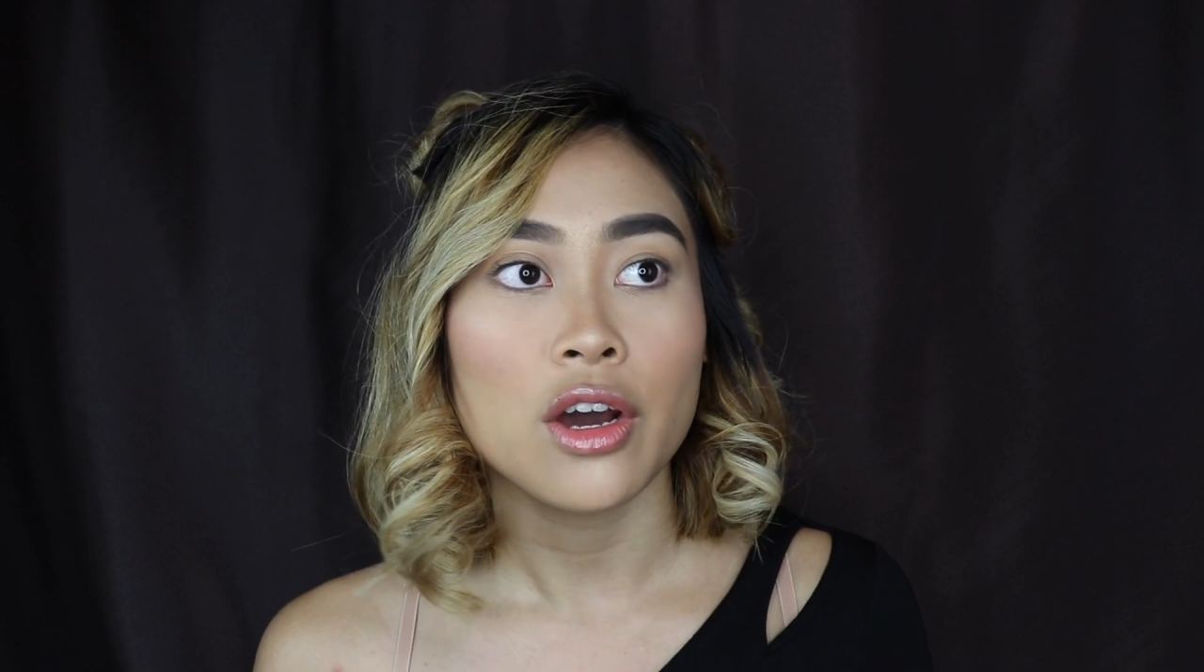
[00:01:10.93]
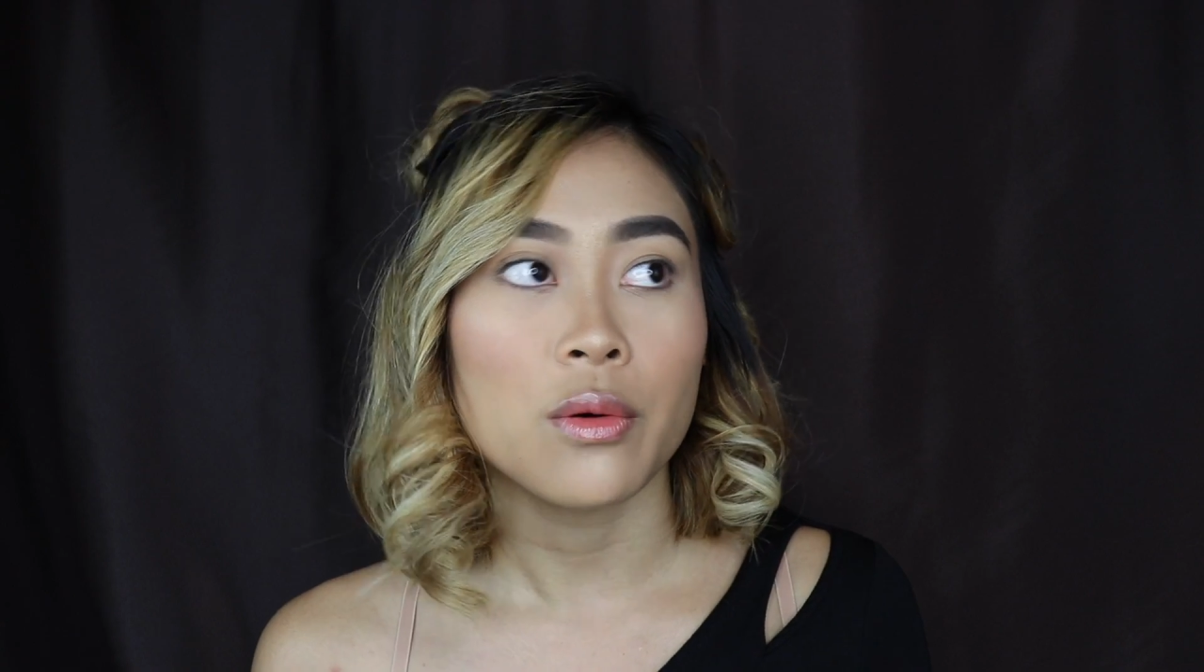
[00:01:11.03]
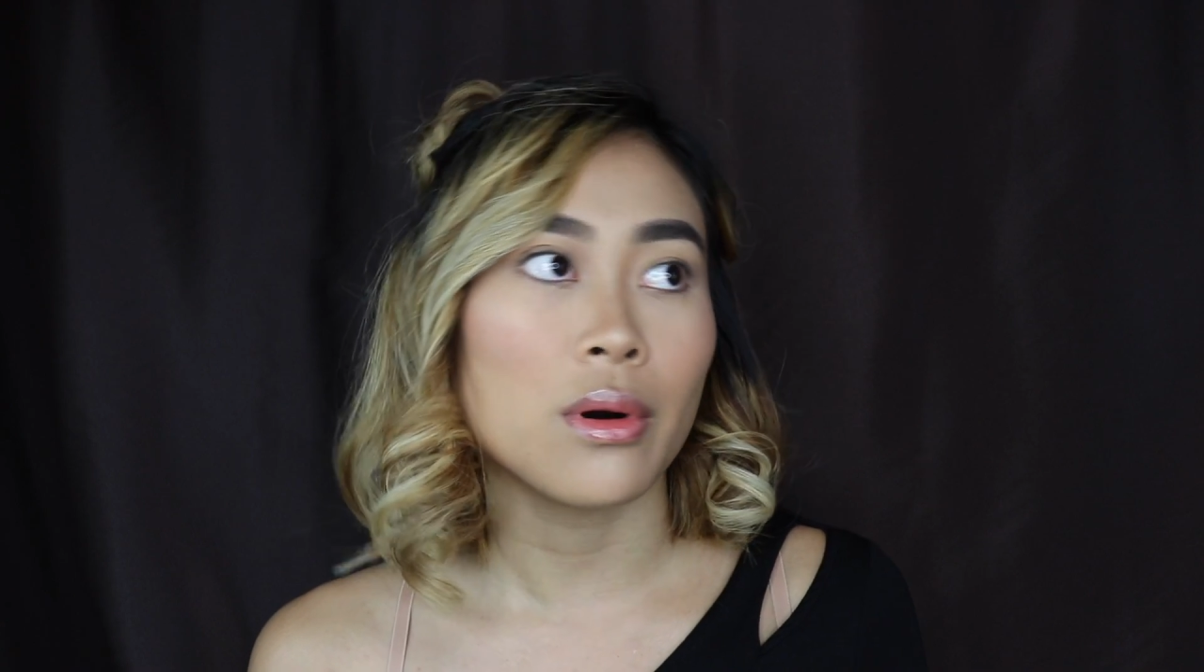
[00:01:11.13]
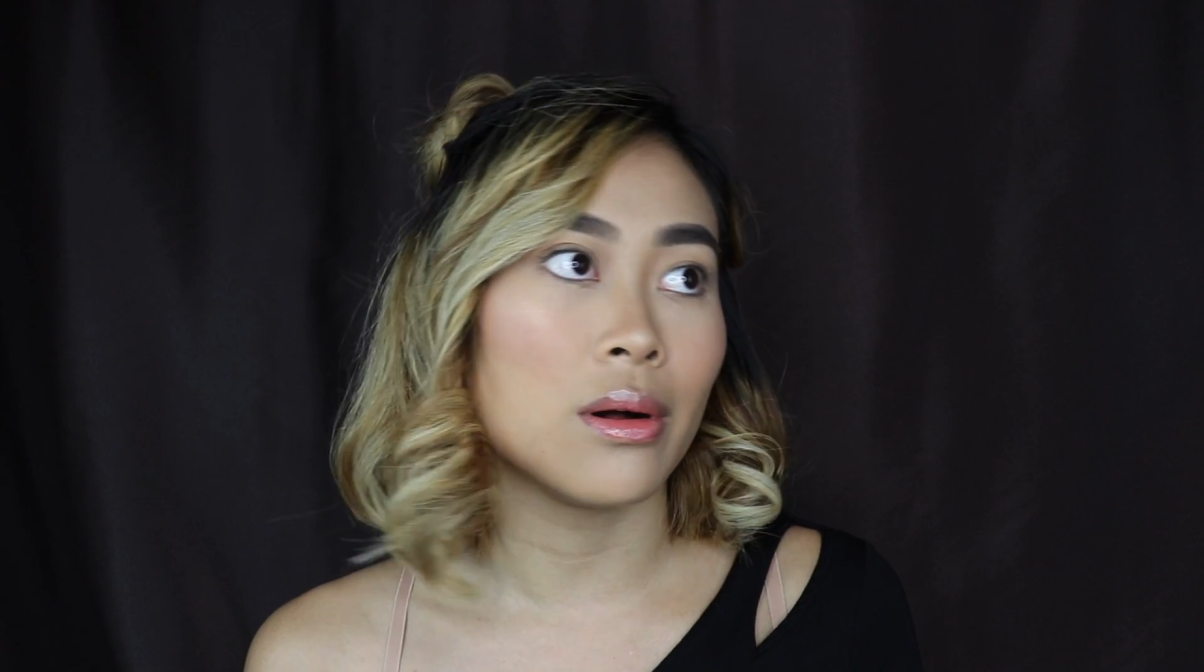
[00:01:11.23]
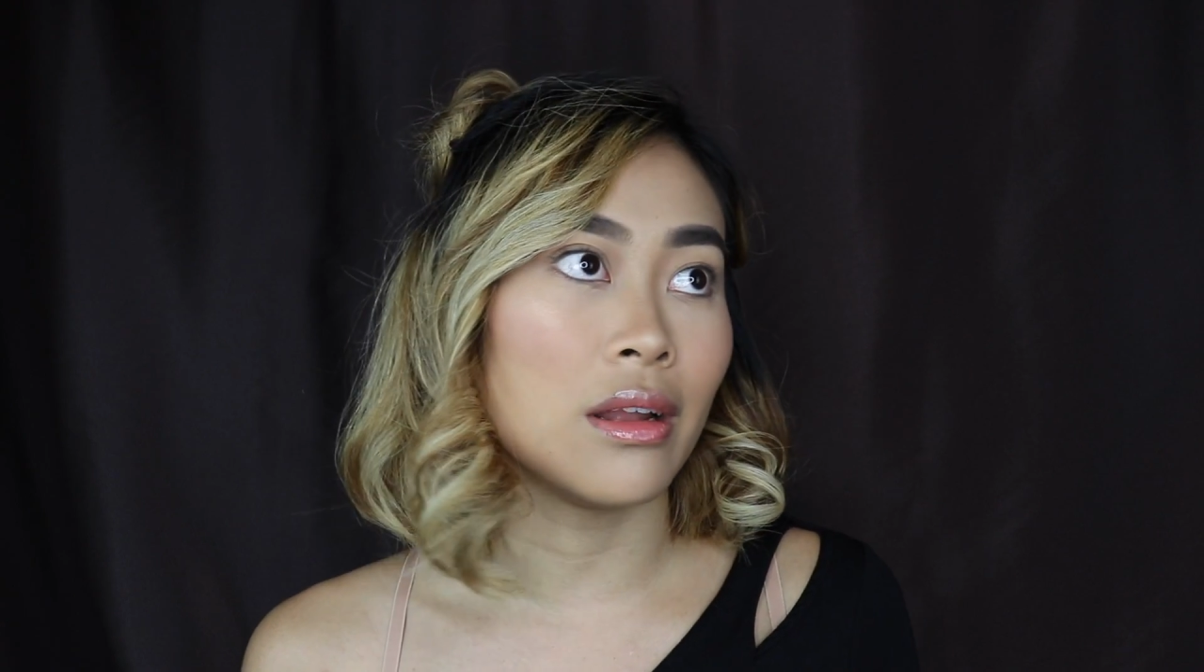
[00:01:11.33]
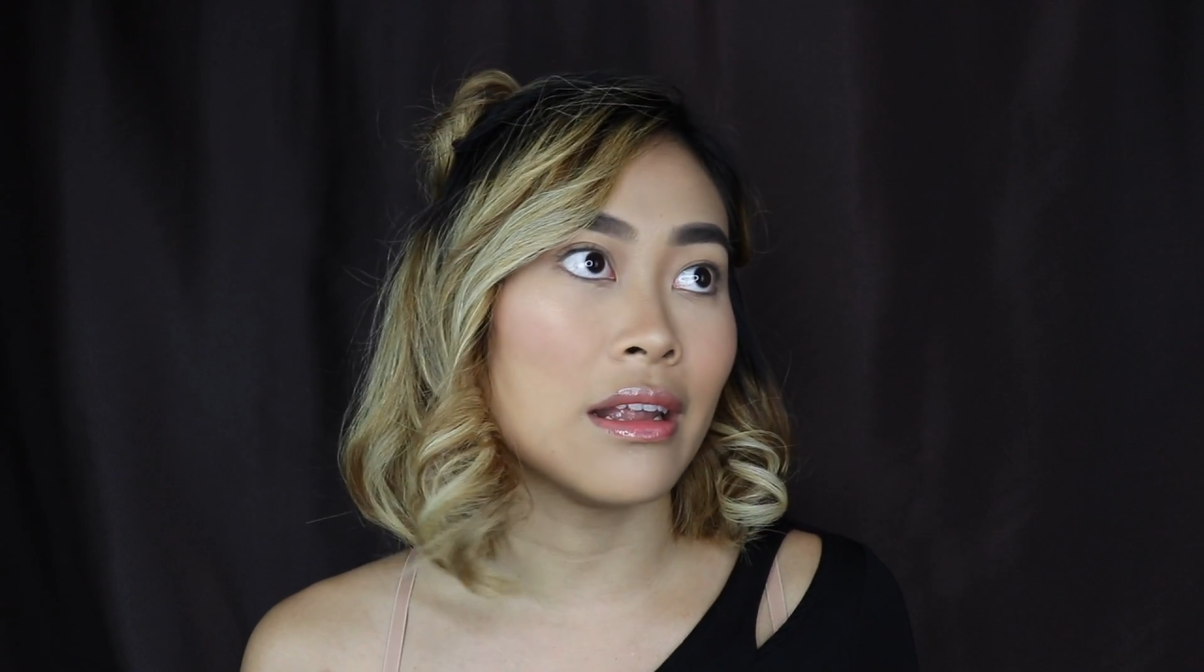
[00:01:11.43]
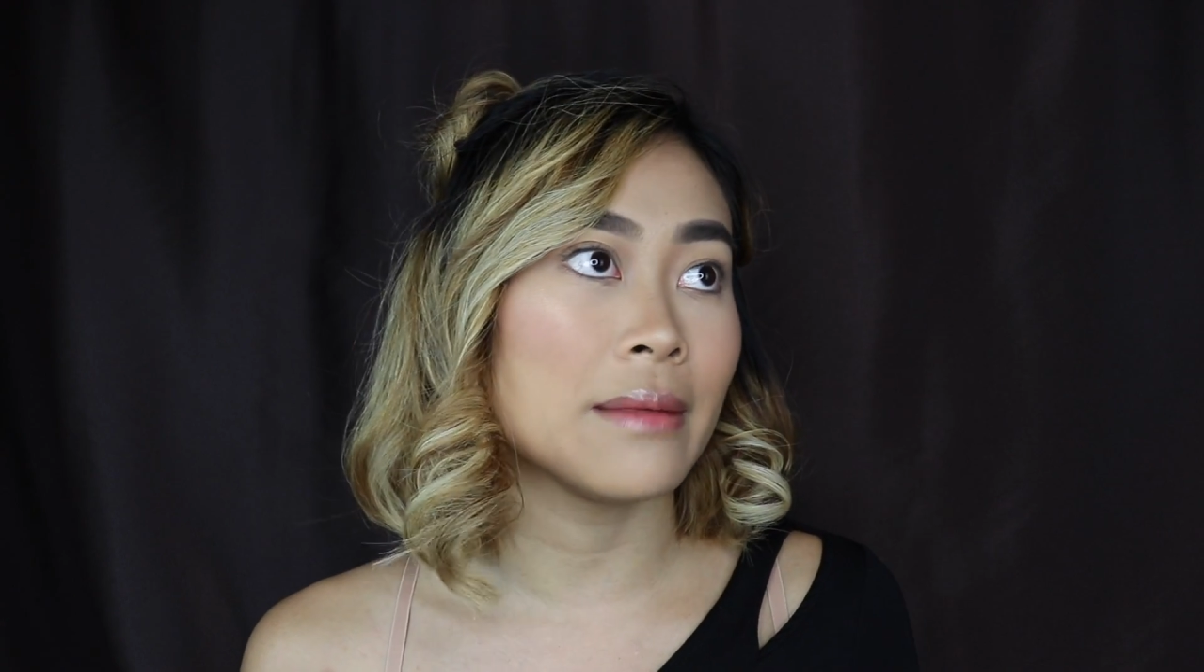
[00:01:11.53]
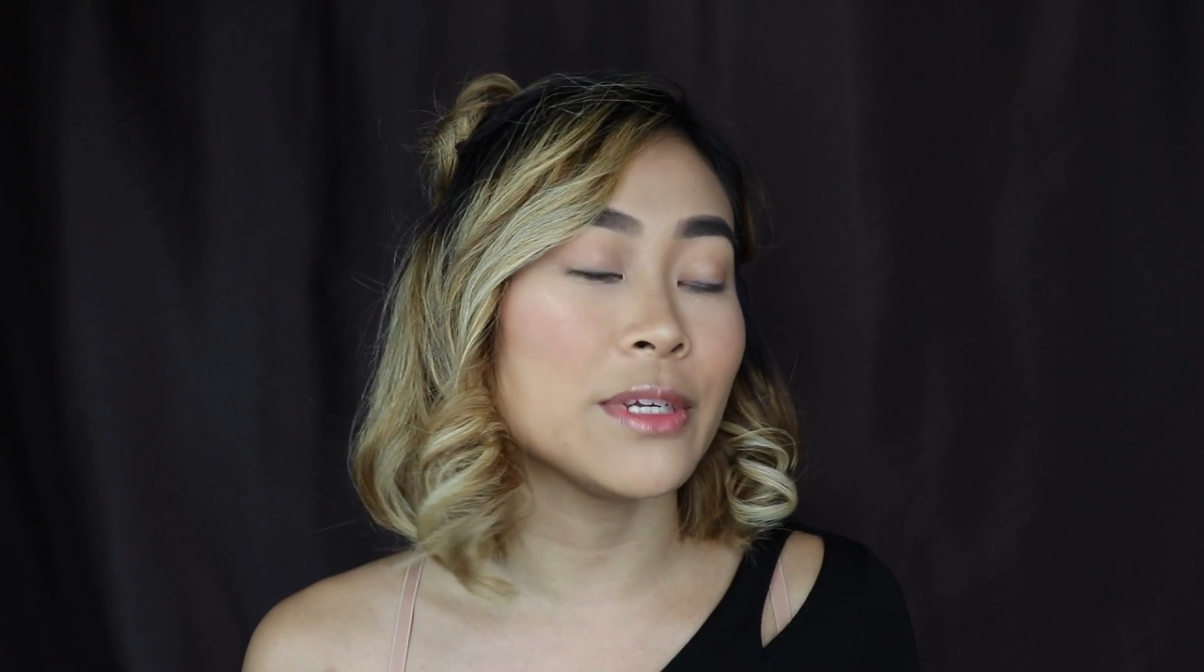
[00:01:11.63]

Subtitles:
well, let